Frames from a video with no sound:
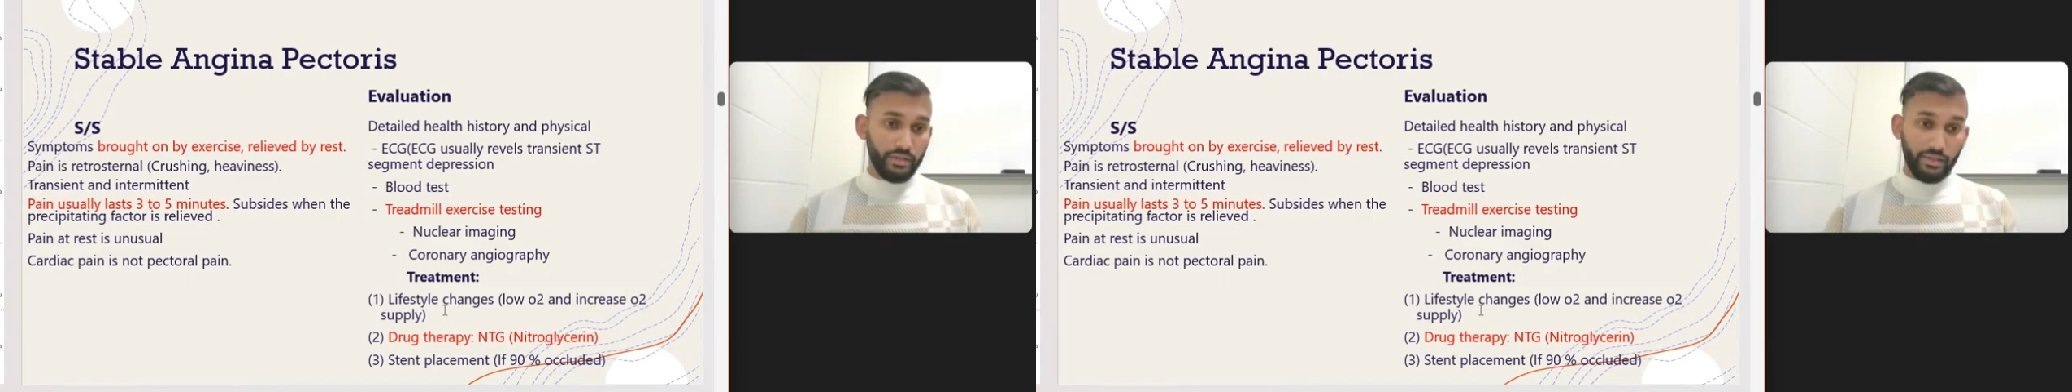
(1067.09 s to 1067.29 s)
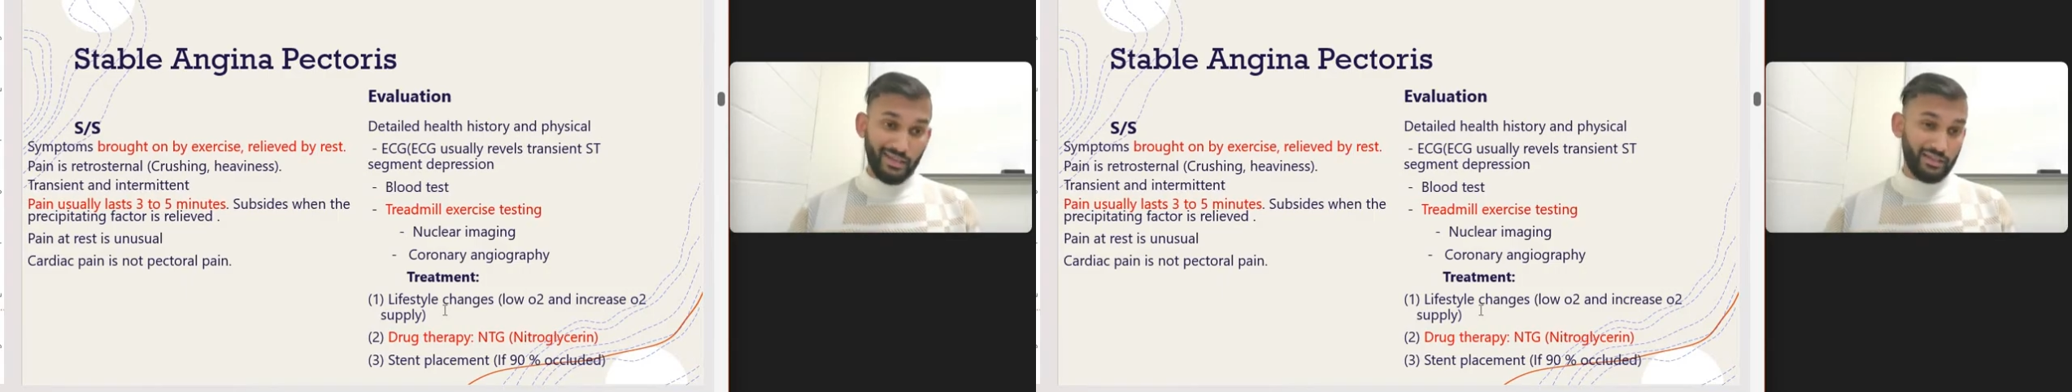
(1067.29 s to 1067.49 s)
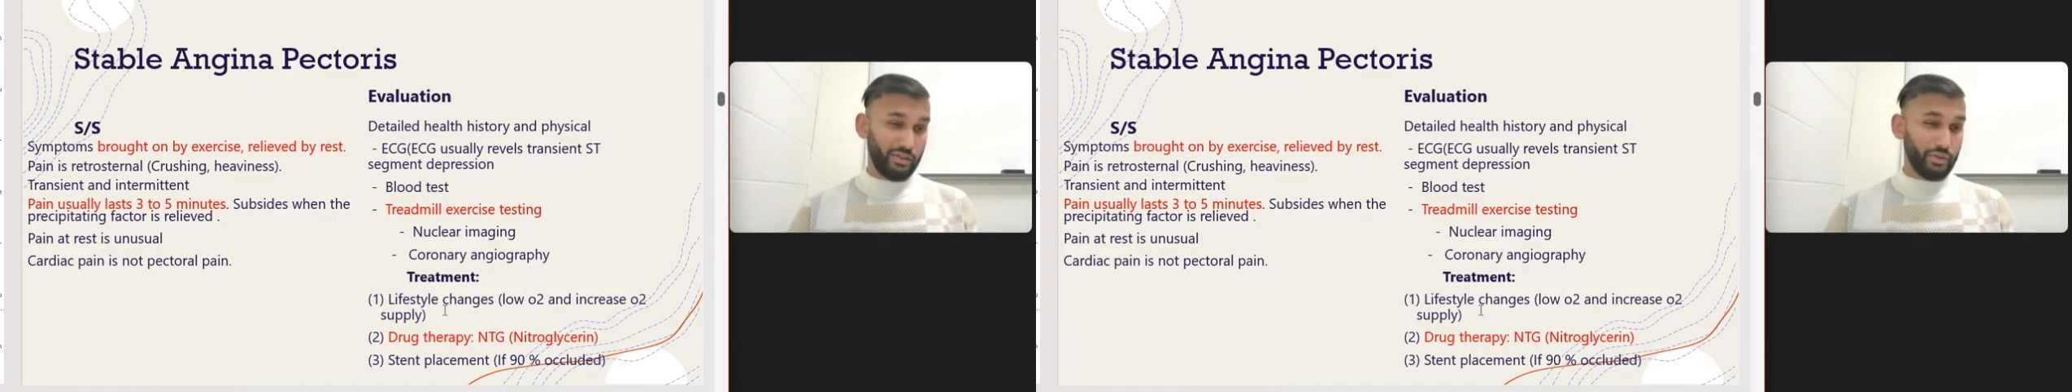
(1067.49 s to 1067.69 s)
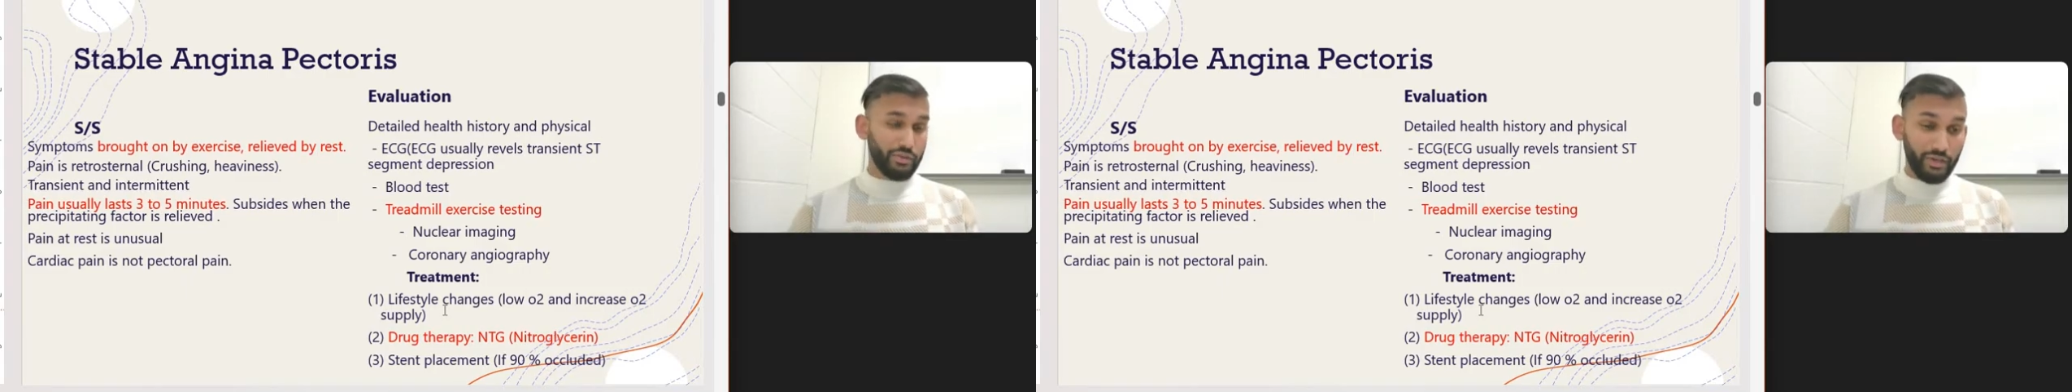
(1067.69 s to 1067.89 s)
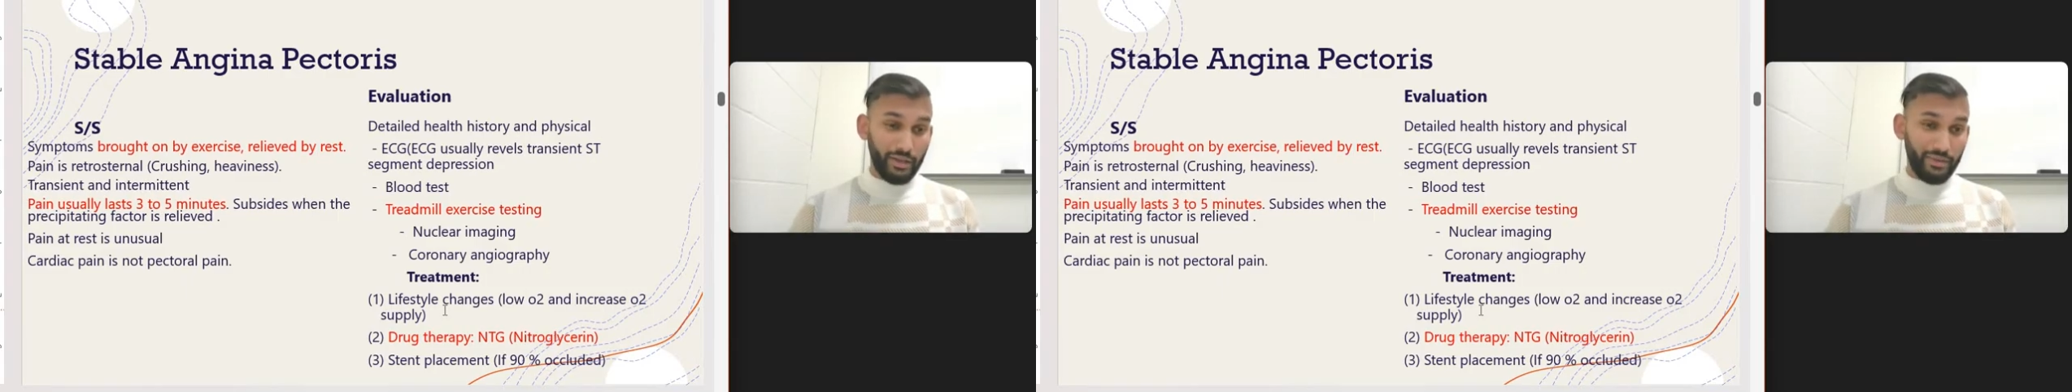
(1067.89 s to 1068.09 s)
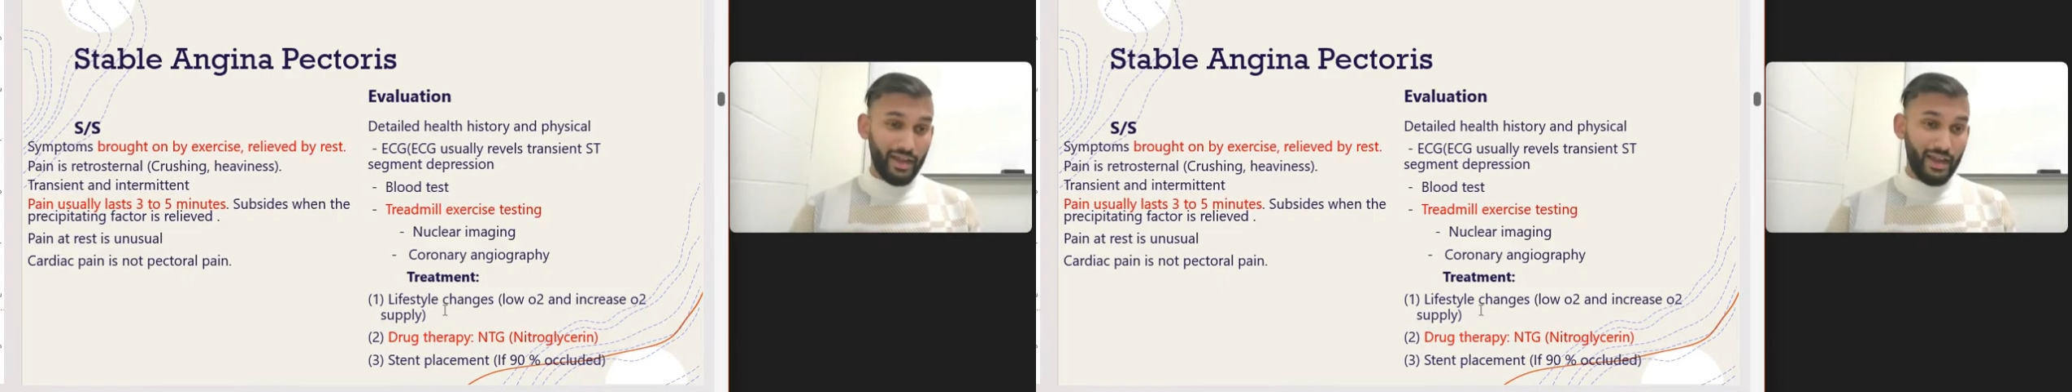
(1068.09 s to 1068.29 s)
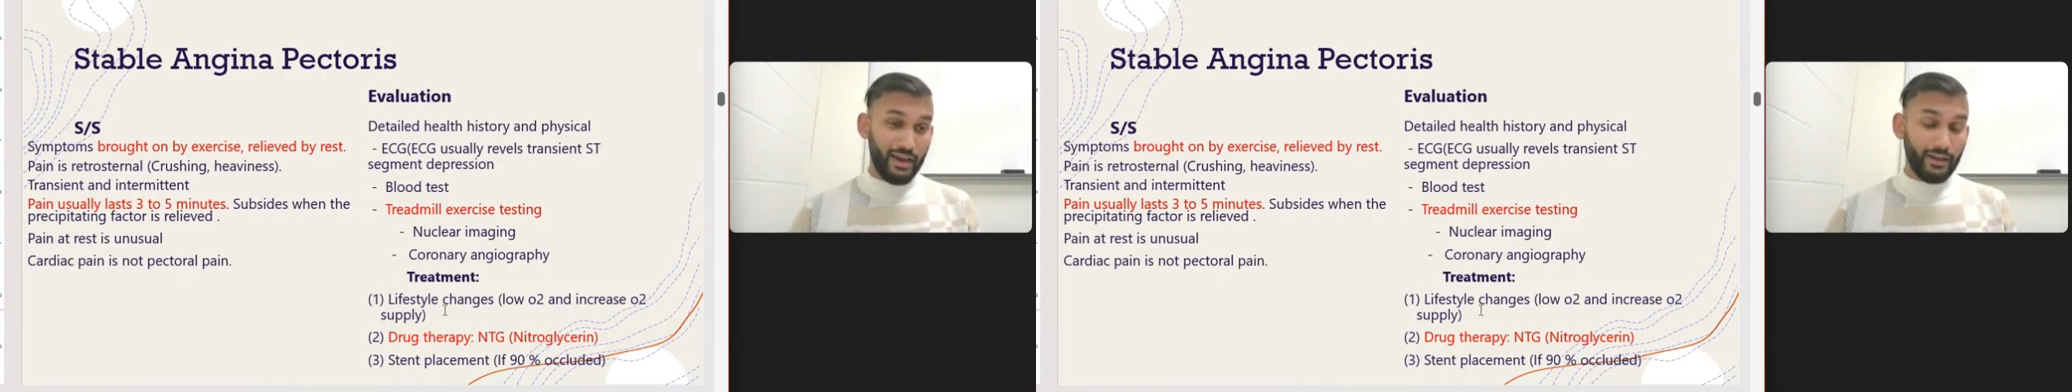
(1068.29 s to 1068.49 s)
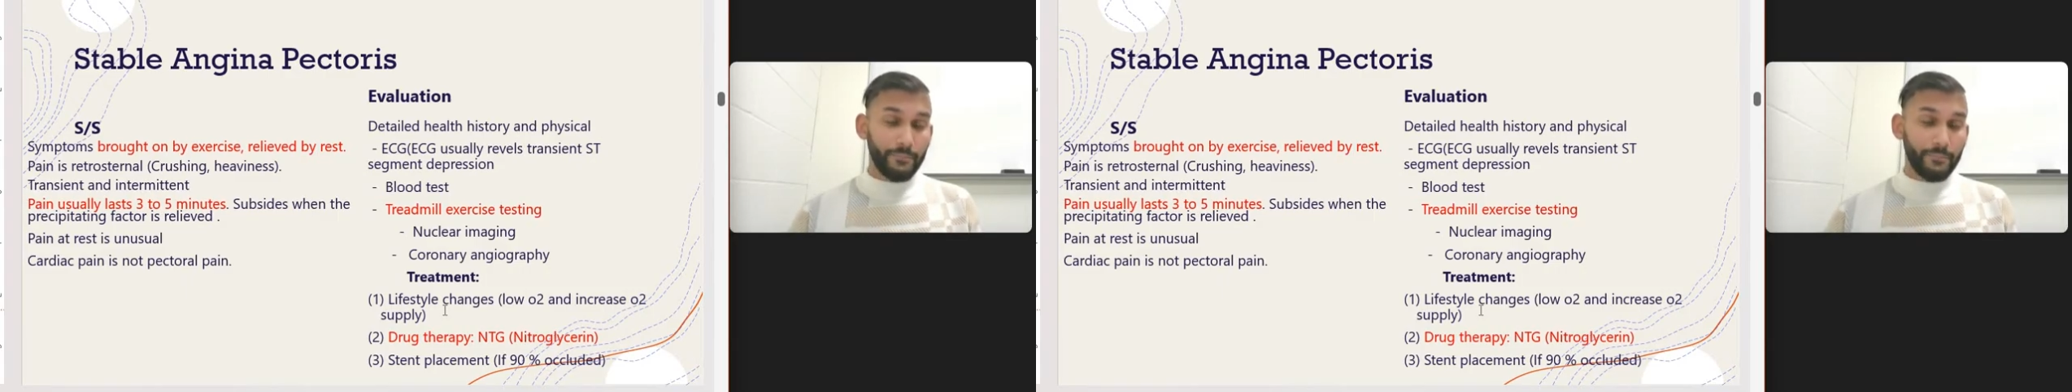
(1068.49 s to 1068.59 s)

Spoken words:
such as low sodium diet.